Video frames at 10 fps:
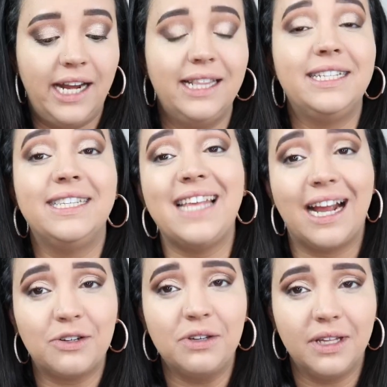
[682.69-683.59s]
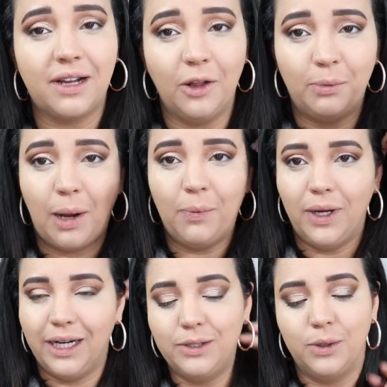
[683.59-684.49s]
And this is actually the ColourPop
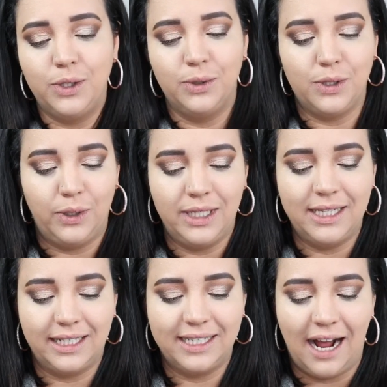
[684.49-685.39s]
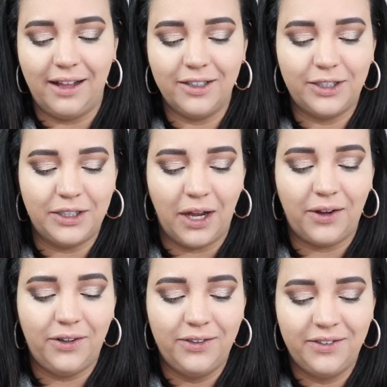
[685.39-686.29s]
one I told you was only $6,
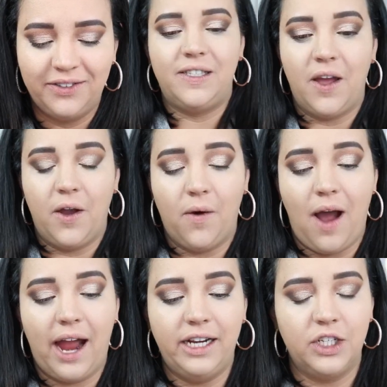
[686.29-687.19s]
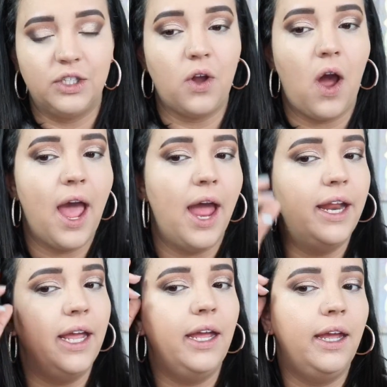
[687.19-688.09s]
so I just go
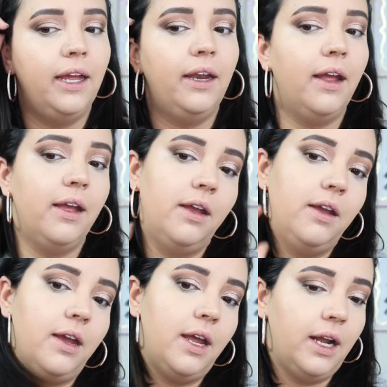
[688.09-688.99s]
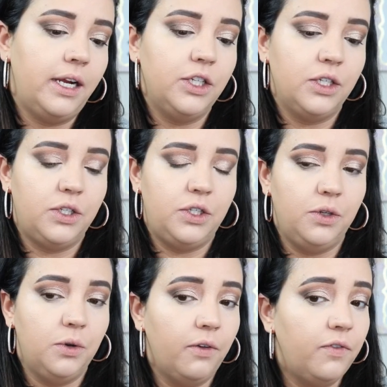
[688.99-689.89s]
ahead in and I just
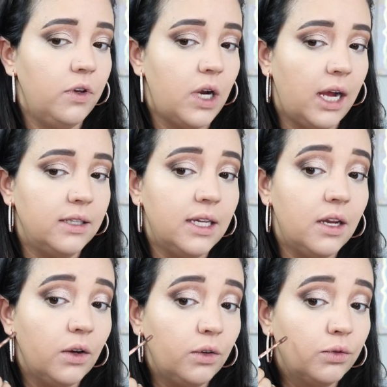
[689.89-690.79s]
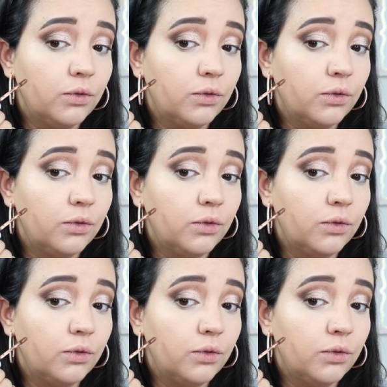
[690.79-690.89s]
do a few dots here,